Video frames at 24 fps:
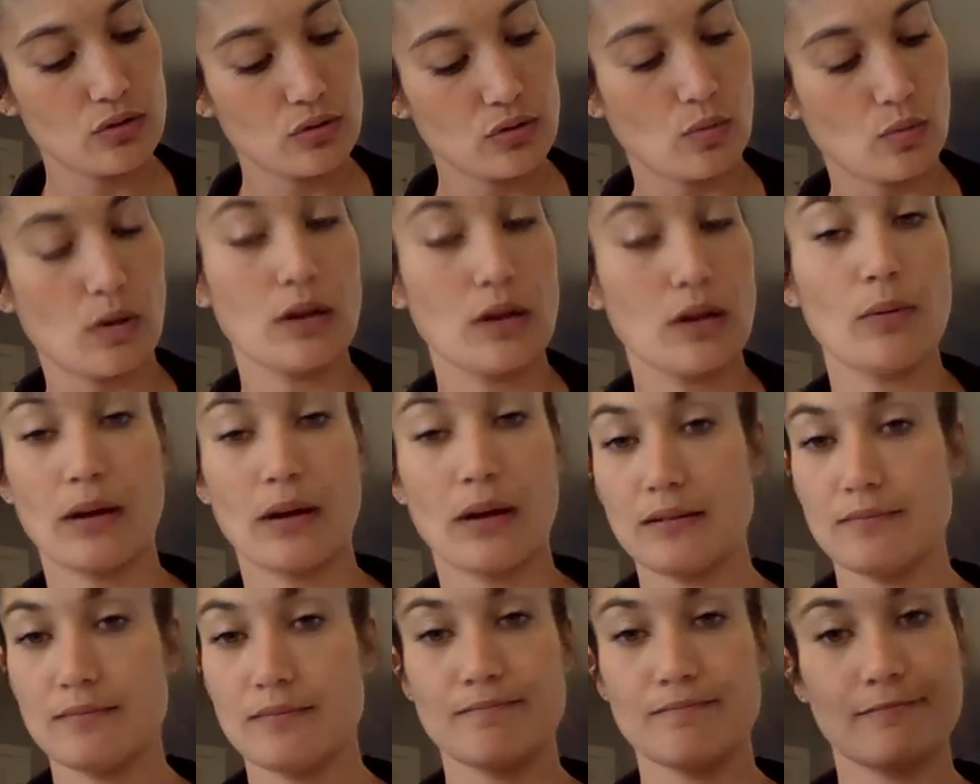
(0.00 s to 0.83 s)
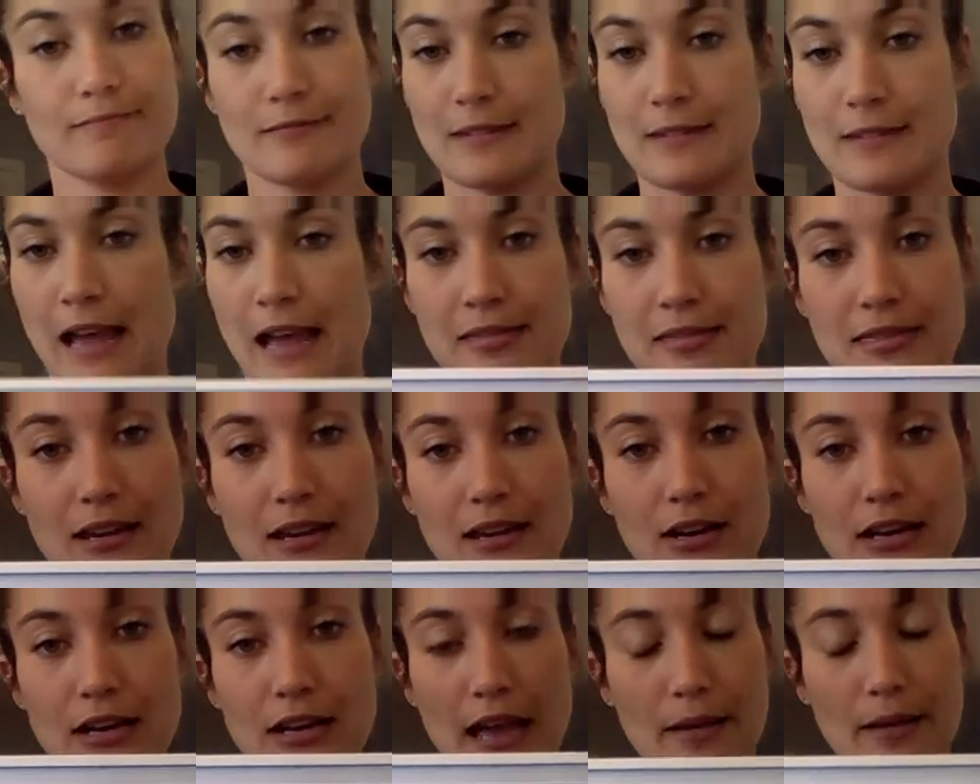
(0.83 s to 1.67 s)
21, not
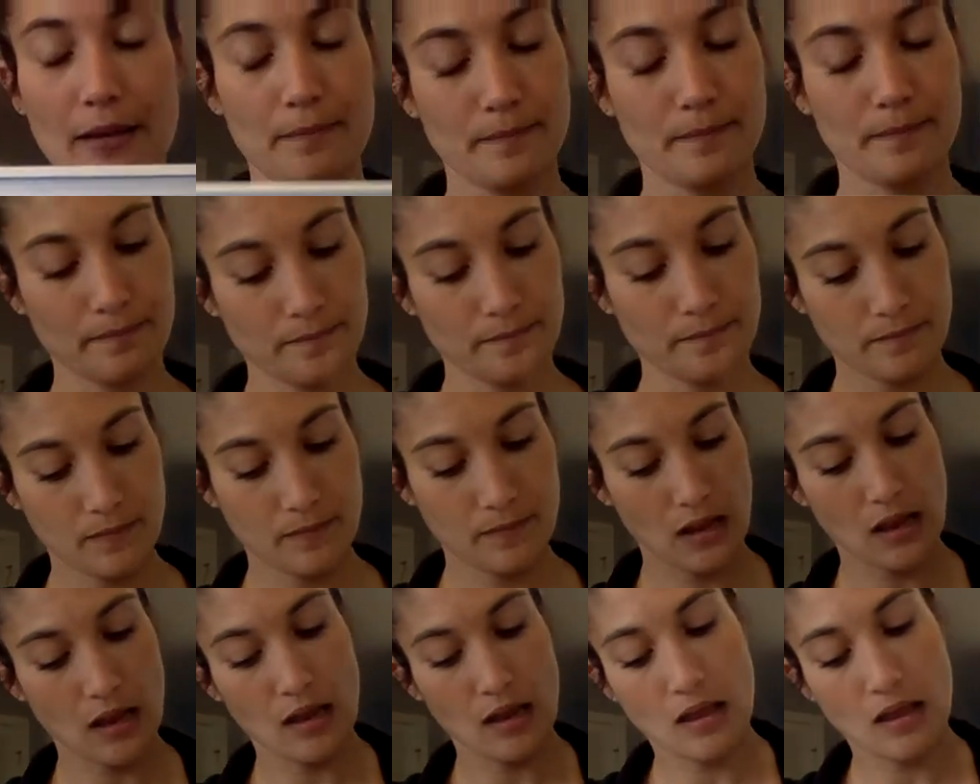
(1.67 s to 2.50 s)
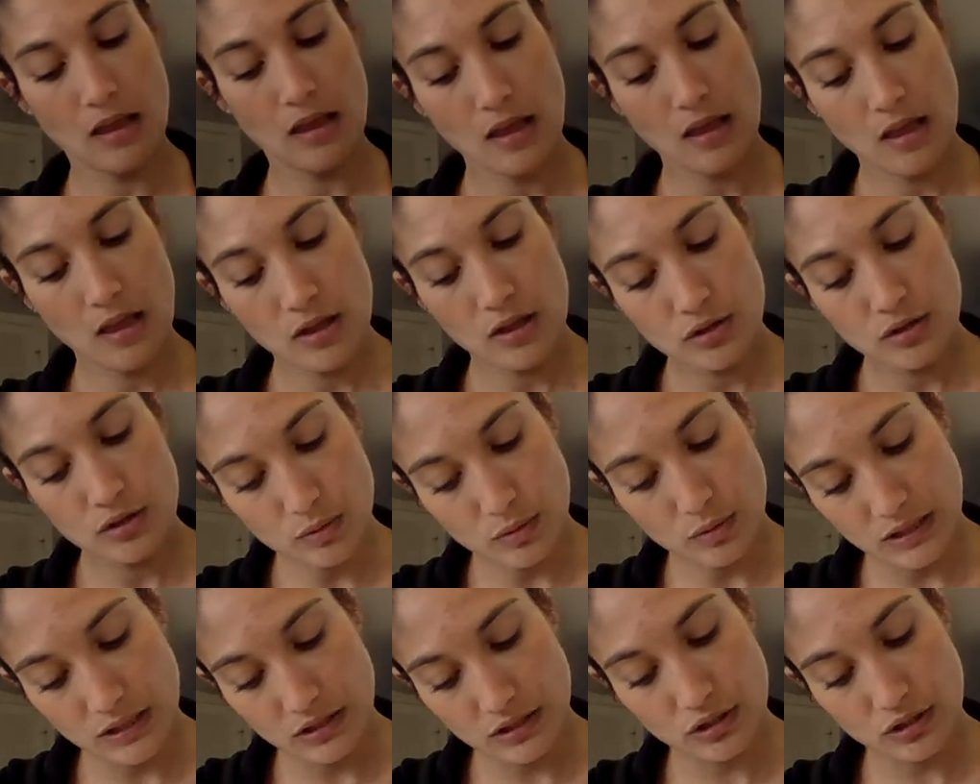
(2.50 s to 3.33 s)
there yet,
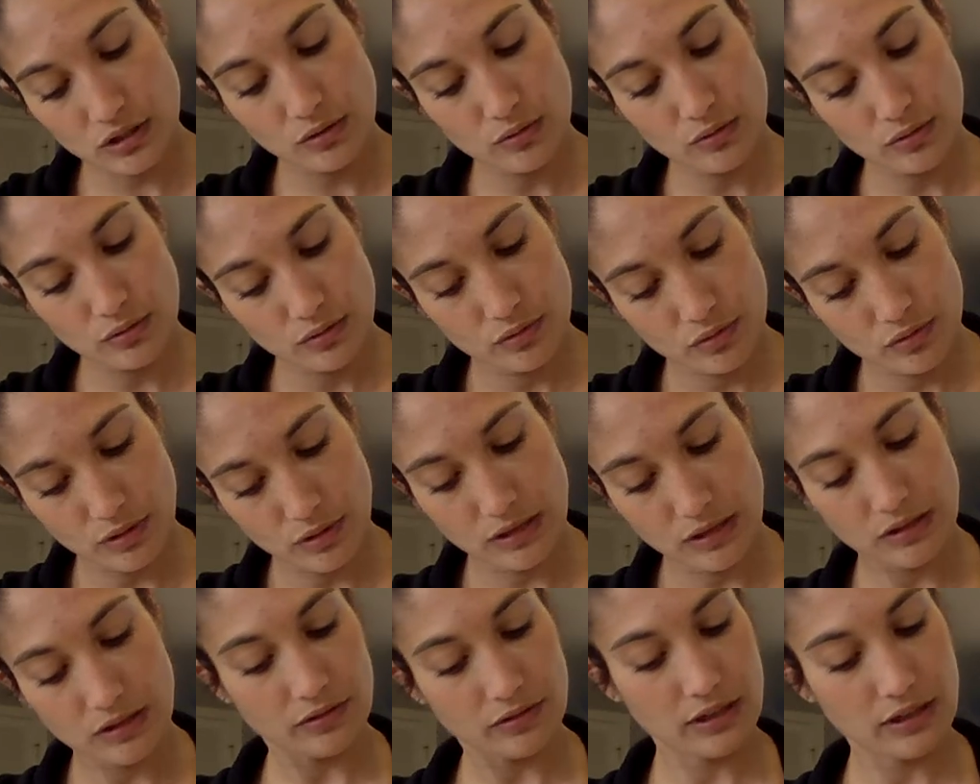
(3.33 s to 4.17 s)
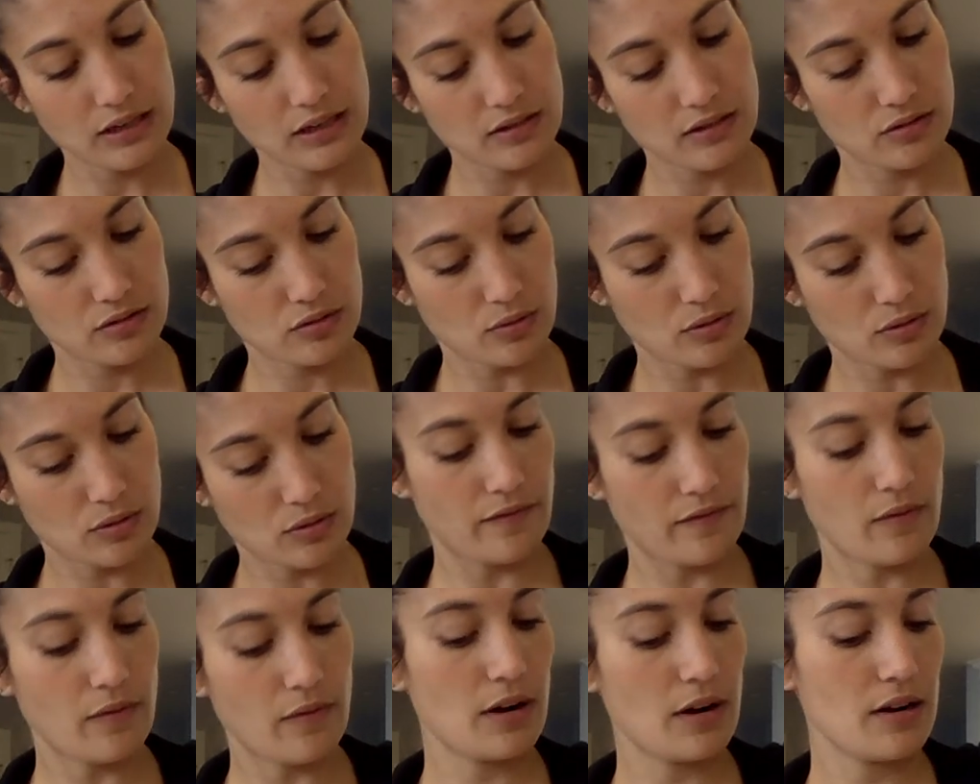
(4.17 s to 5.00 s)
22, 23,
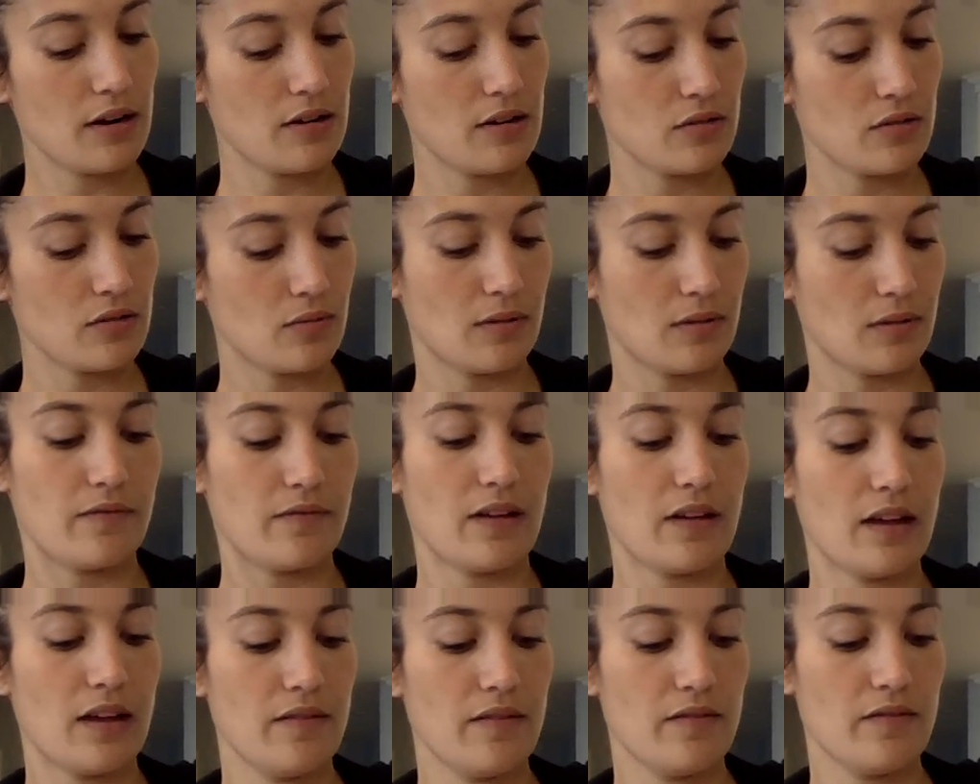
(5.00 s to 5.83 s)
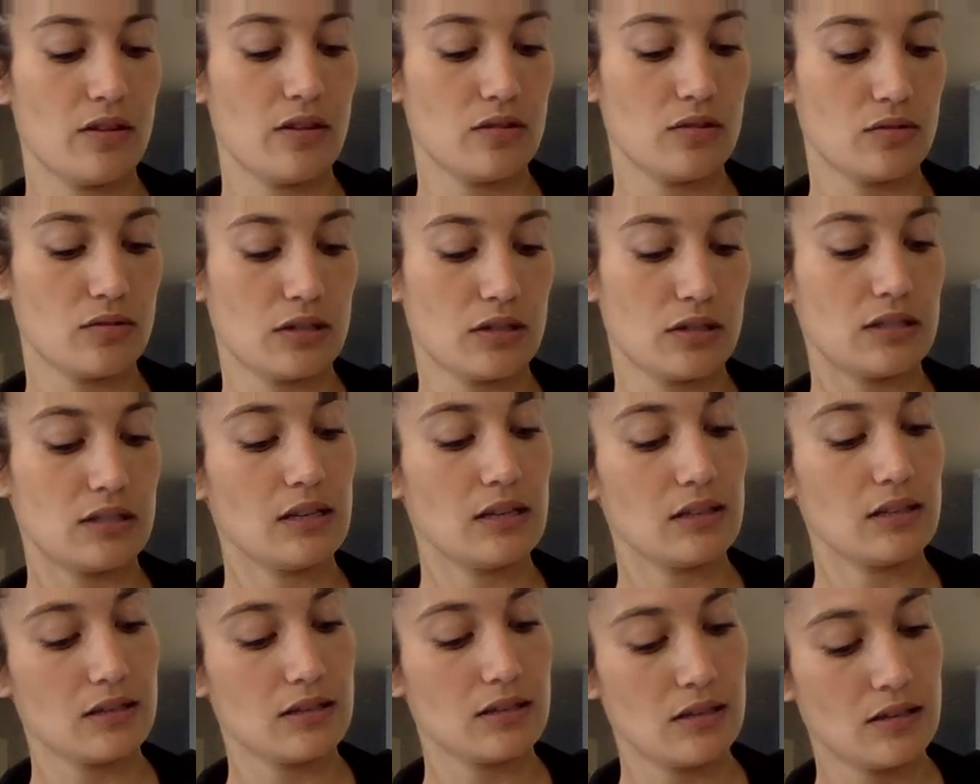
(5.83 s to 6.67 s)
24, 25,
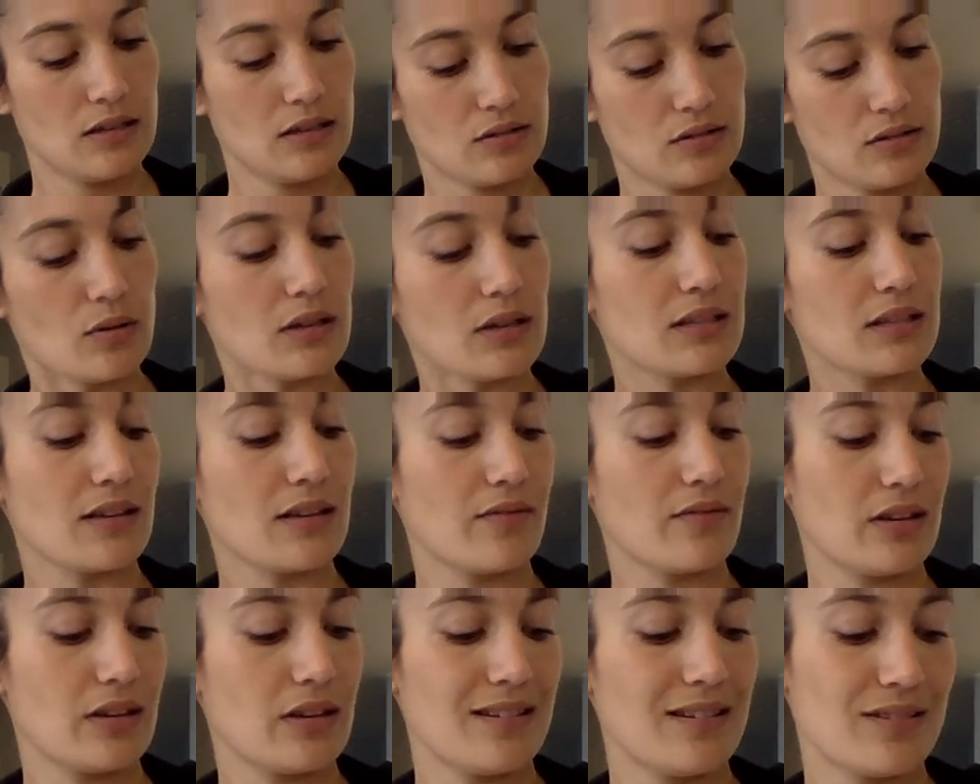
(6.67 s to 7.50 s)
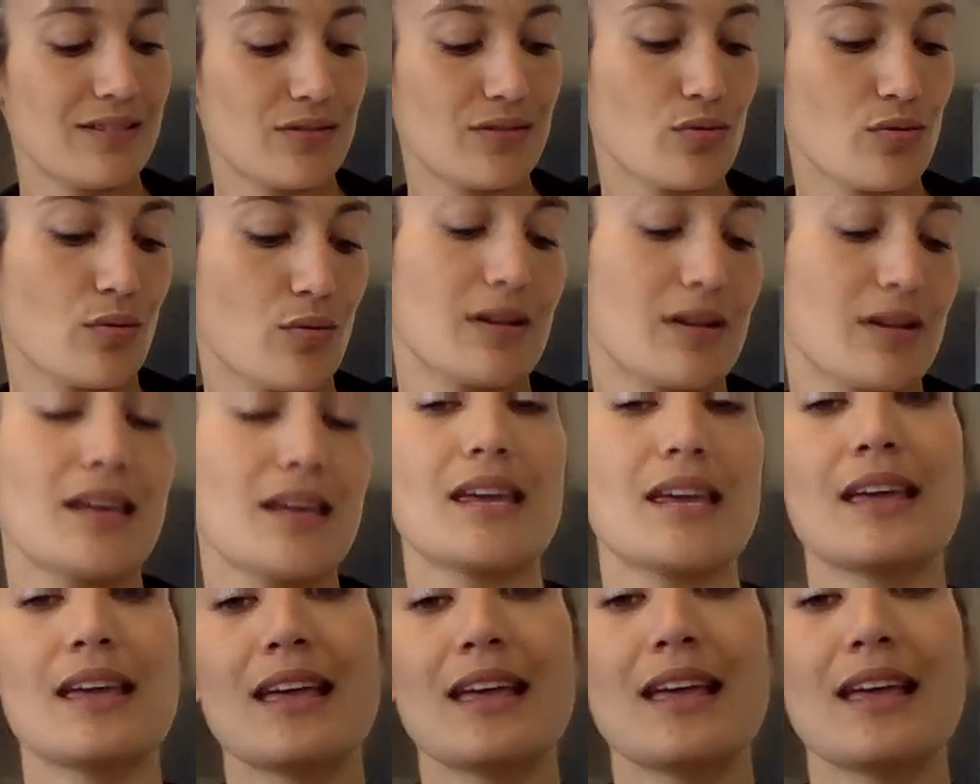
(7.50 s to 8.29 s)
26, 27, 28.